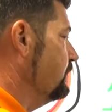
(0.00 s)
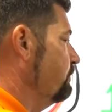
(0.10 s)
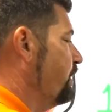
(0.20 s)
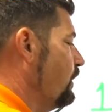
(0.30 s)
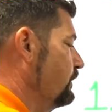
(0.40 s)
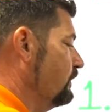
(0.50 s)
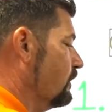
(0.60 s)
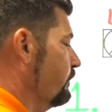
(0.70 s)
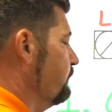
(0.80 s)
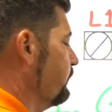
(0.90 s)
component
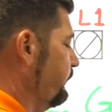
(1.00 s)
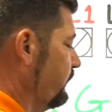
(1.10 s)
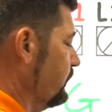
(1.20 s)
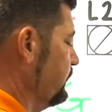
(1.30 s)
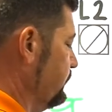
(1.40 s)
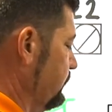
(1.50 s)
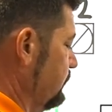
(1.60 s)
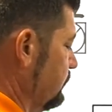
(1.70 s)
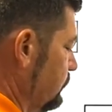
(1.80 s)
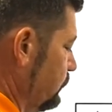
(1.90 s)
are we referring
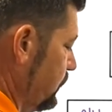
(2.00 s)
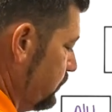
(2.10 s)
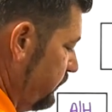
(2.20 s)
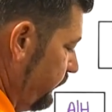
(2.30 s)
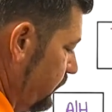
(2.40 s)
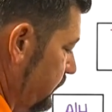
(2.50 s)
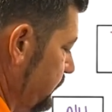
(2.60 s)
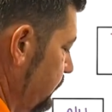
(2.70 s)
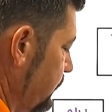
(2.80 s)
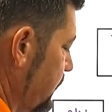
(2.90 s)
to? Well, we're referring
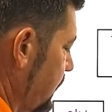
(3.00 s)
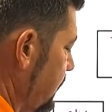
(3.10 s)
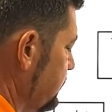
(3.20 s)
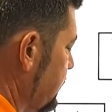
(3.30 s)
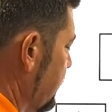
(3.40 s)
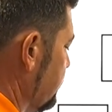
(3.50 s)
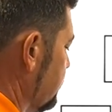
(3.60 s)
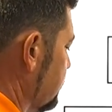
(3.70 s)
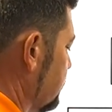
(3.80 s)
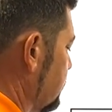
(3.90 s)
to the
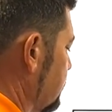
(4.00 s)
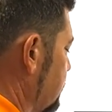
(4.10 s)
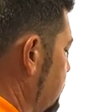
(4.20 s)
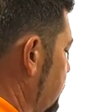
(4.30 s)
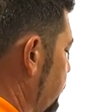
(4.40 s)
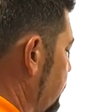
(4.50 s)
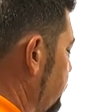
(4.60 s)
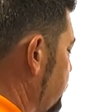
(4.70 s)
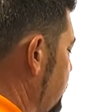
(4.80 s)
contactor. So let's